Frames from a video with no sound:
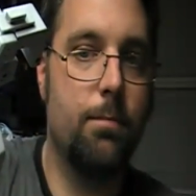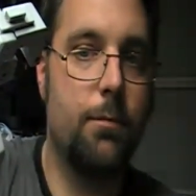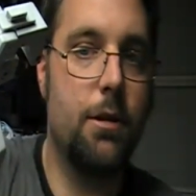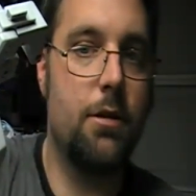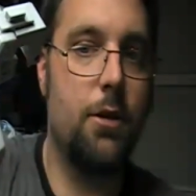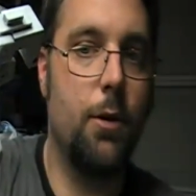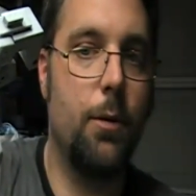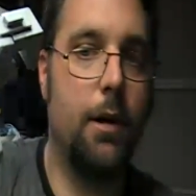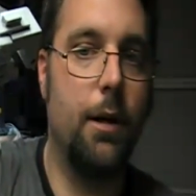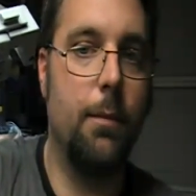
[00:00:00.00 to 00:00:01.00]
just
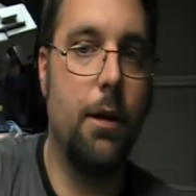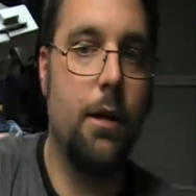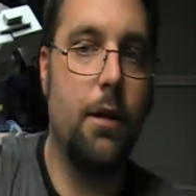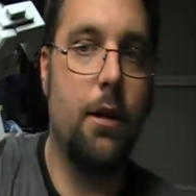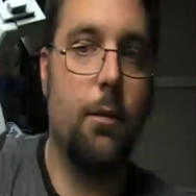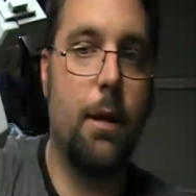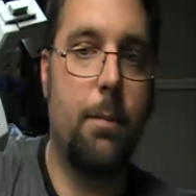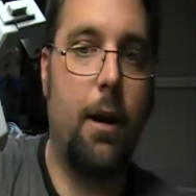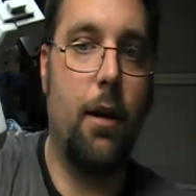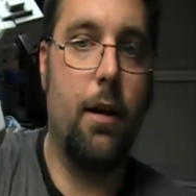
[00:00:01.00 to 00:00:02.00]
so it'll make
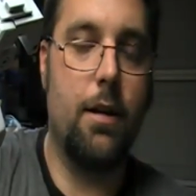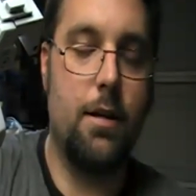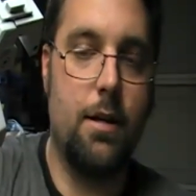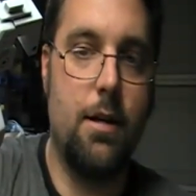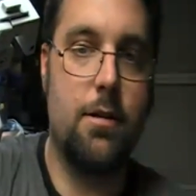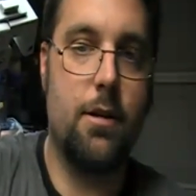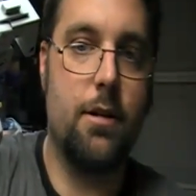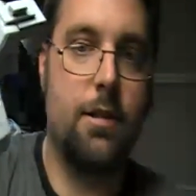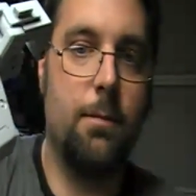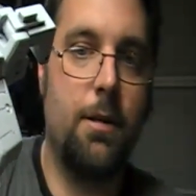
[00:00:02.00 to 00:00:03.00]
panel lining easier,
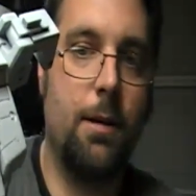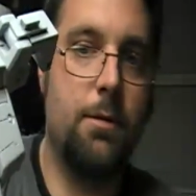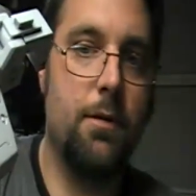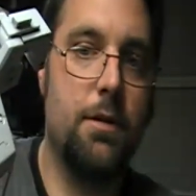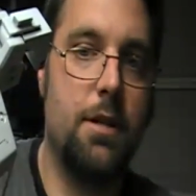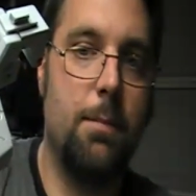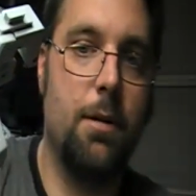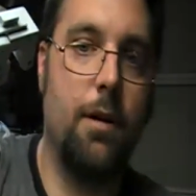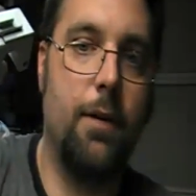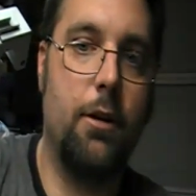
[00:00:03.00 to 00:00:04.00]
and sometimes if it's deep
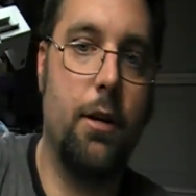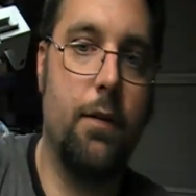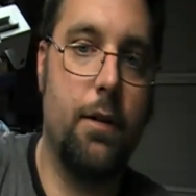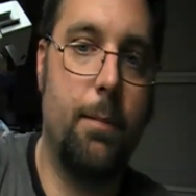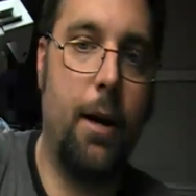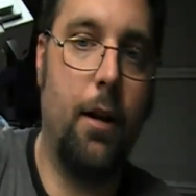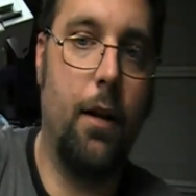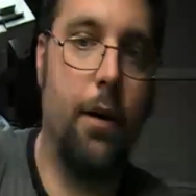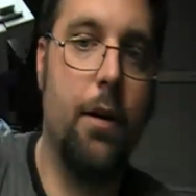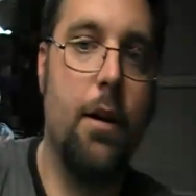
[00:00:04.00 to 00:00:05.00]
enough I don't even have to panel
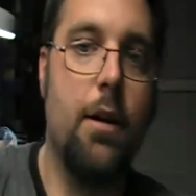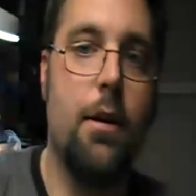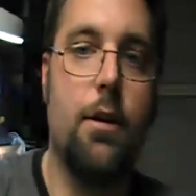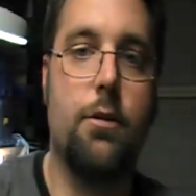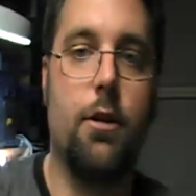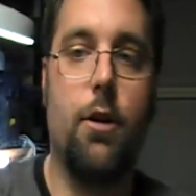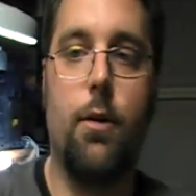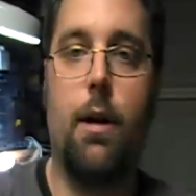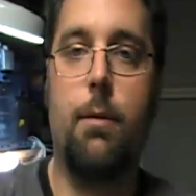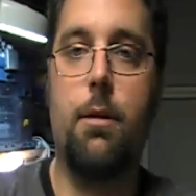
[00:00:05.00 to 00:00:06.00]
line.
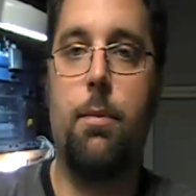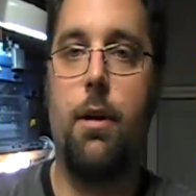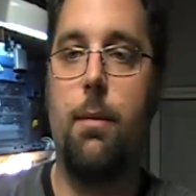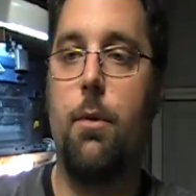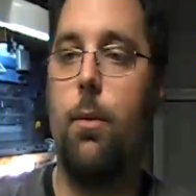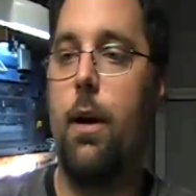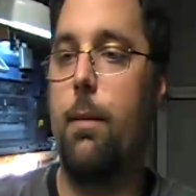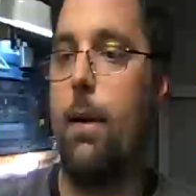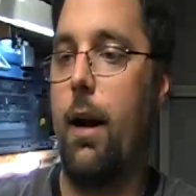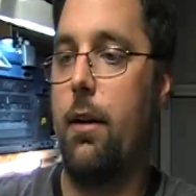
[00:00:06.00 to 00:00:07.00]
So I'm going to put him
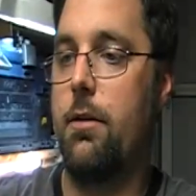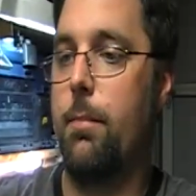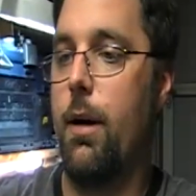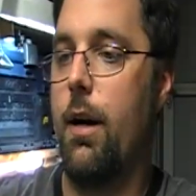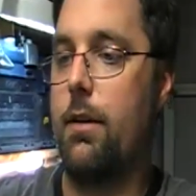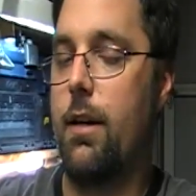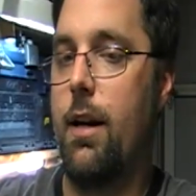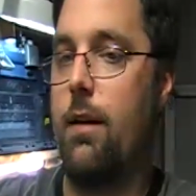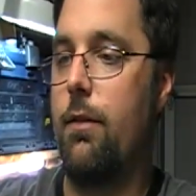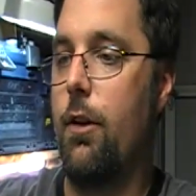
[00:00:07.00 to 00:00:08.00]
away back in his box. I
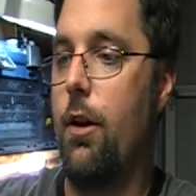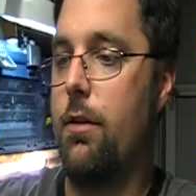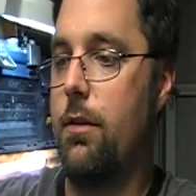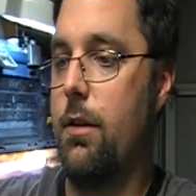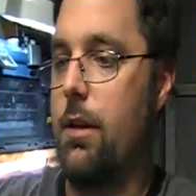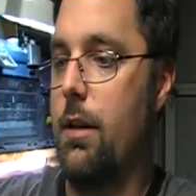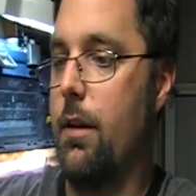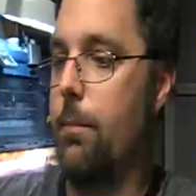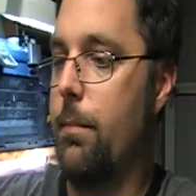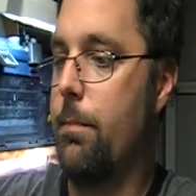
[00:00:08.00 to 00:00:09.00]
kind of lost
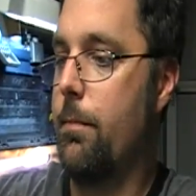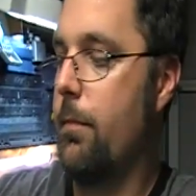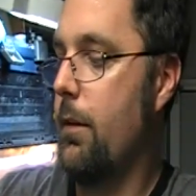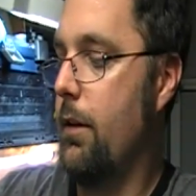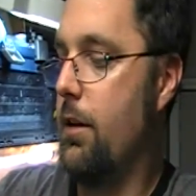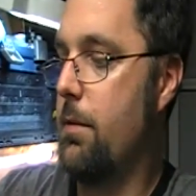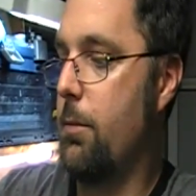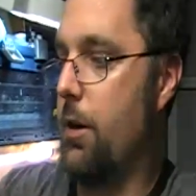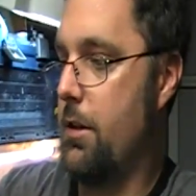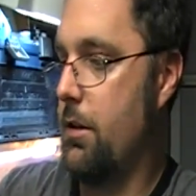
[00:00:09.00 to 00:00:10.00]
the
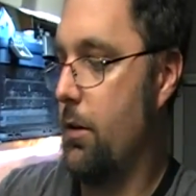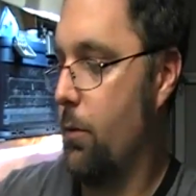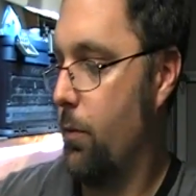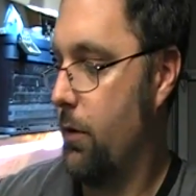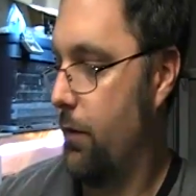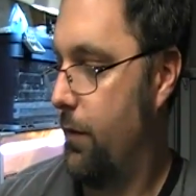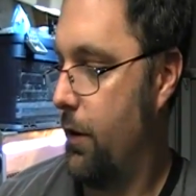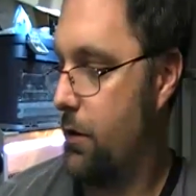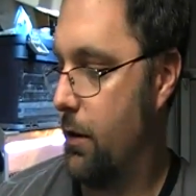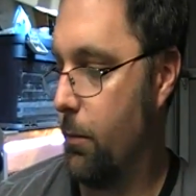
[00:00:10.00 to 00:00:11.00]
inspiration to
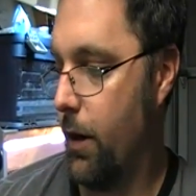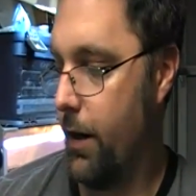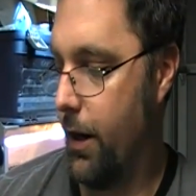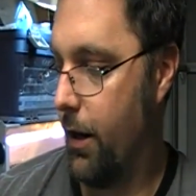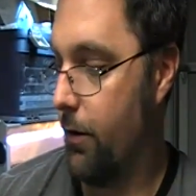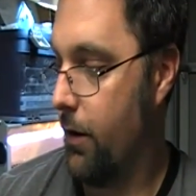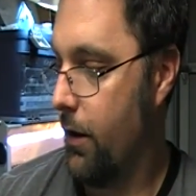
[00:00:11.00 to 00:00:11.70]
finish him right now,